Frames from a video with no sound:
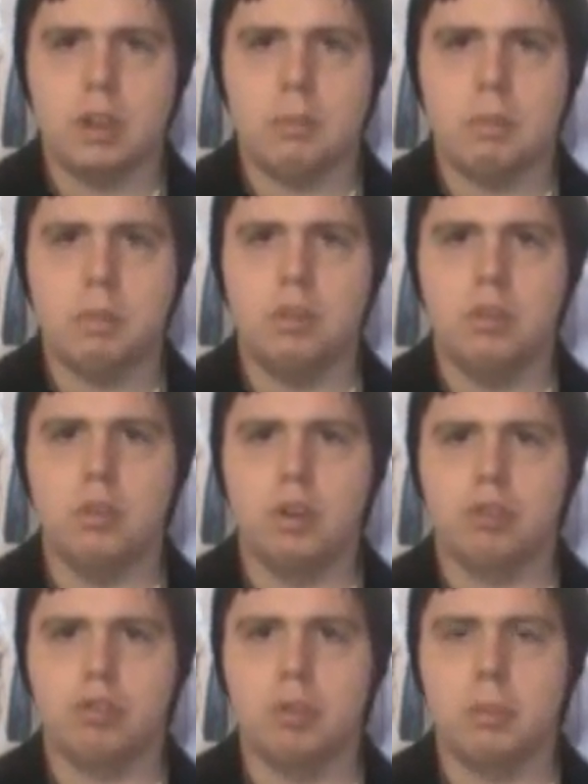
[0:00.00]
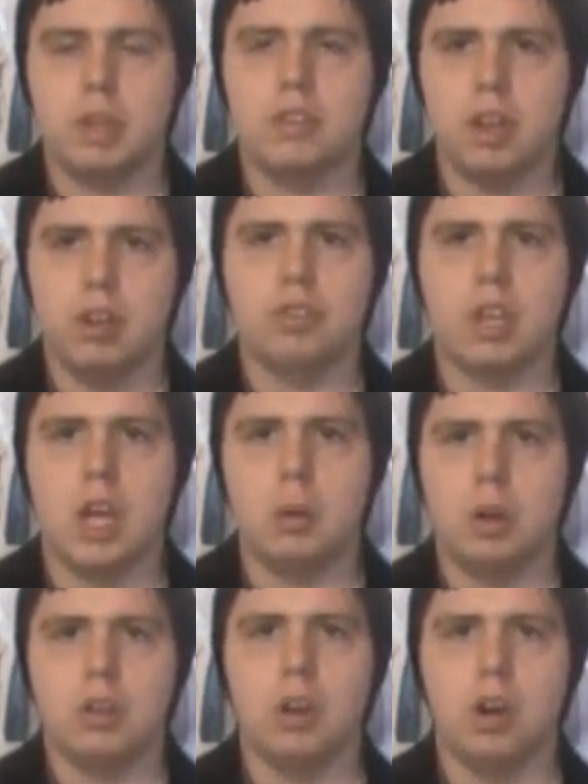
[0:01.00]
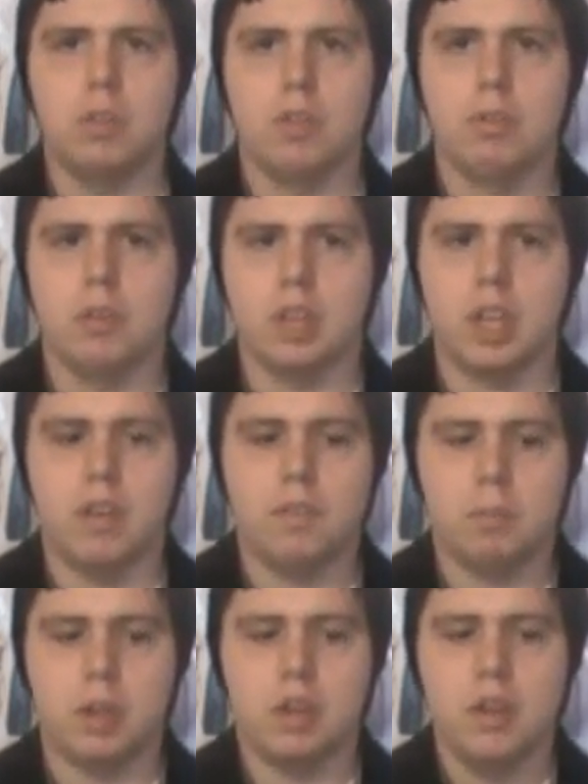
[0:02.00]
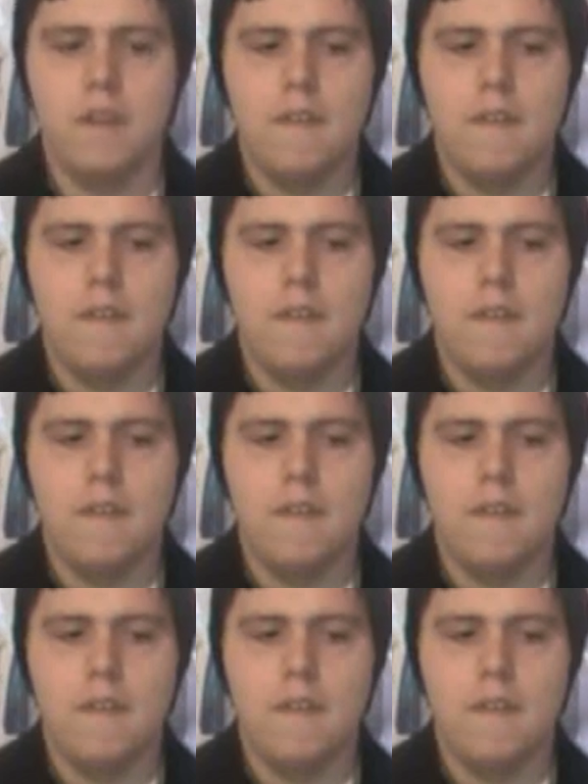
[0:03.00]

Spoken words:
like people who are extremely intelligent and want to overthrow the government.